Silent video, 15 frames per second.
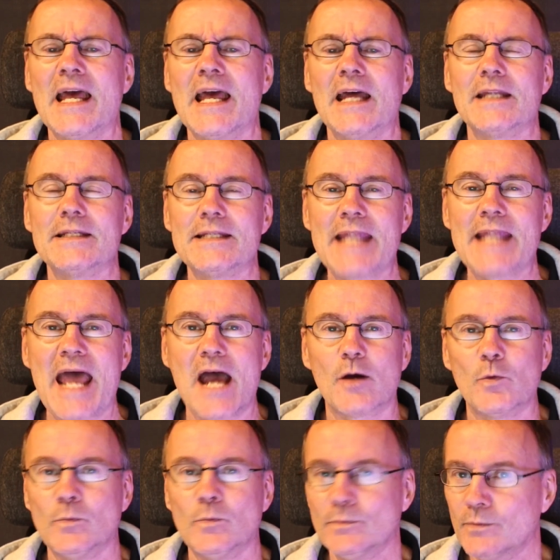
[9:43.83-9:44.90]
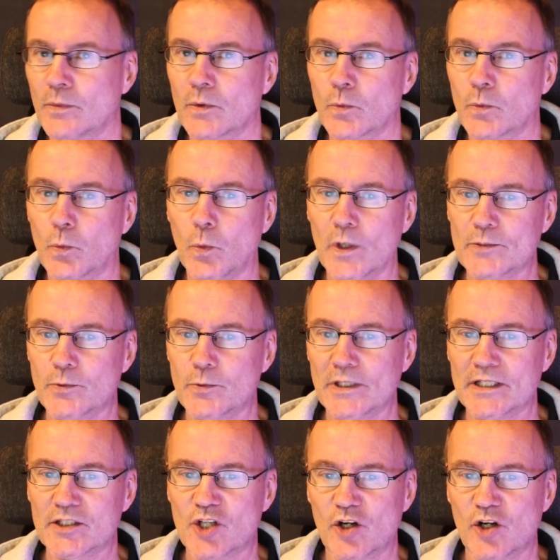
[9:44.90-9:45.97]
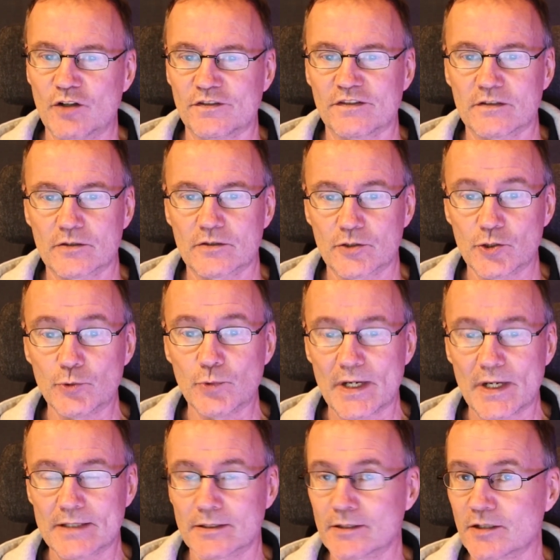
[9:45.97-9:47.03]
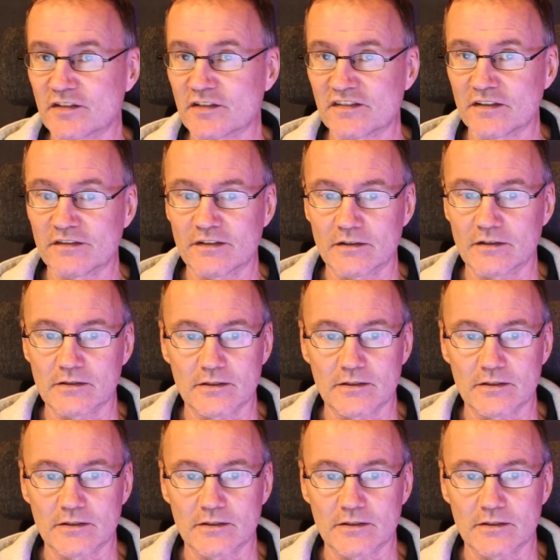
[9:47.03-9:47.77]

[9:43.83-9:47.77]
Now, what will it cost to run an assistant?